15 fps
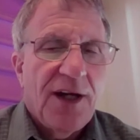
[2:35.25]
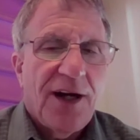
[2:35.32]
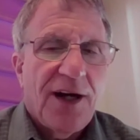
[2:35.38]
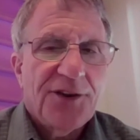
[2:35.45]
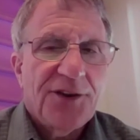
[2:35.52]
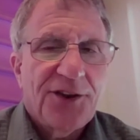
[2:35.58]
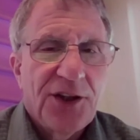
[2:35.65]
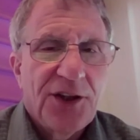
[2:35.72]

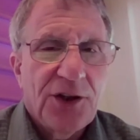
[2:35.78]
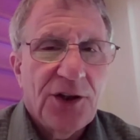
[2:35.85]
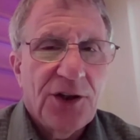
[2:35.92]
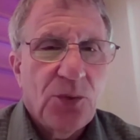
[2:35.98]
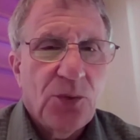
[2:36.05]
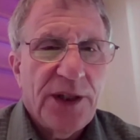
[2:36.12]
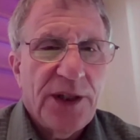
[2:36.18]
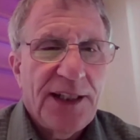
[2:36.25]

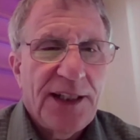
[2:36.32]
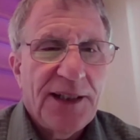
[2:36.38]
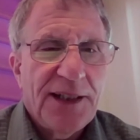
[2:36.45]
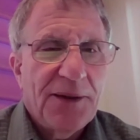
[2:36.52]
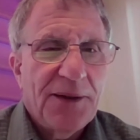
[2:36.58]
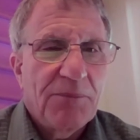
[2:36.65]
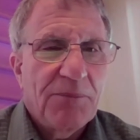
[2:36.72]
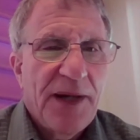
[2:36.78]
until
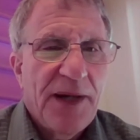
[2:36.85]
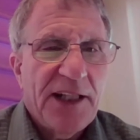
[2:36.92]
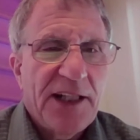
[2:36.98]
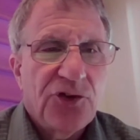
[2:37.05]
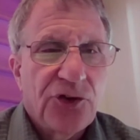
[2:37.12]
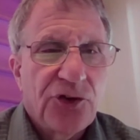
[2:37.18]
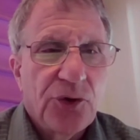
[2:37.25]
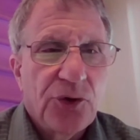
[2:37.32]
we make
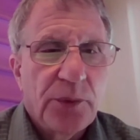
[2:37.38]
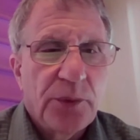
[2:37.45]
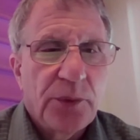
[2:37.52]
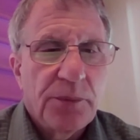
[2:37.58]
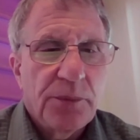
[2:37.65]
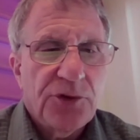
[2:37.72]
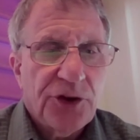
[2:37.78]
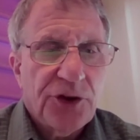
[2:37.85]

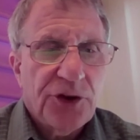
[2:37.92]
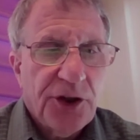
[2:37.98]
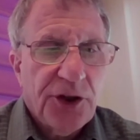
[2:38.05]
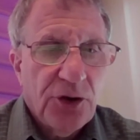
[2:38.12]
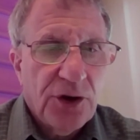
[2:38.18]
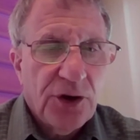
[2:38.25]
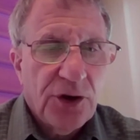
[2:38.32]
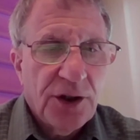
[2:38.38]
Zoom
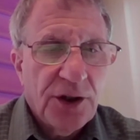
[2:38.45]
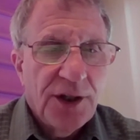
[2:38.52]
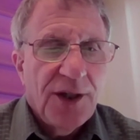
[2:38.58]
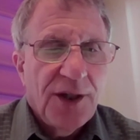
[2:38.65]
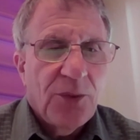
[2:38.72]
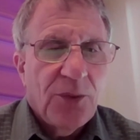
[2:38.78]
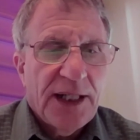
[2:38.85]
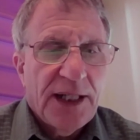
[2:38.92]
secure,
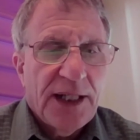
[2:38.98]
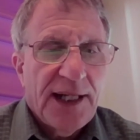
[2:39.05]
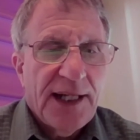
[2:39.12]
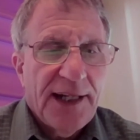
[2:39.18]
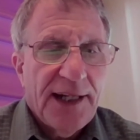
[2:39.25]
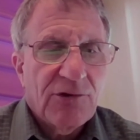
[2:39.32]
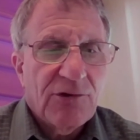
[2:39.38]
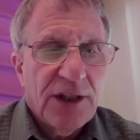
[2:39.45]
we
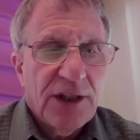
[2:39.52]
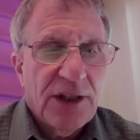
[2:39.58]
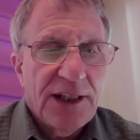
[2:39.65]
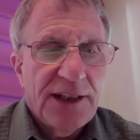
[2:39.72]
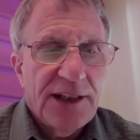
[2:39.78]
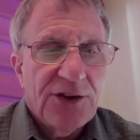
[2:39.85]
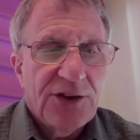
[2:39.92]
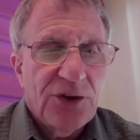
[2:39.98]
can't
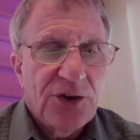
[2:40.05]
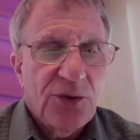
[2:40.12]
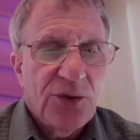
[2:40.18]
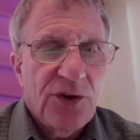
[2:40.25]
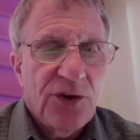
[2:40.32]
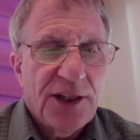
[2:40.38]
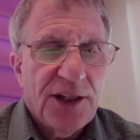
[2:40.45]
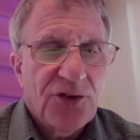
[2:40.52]
really do
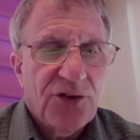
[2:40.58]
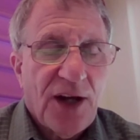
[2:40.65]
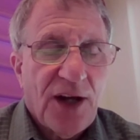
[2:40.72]
this.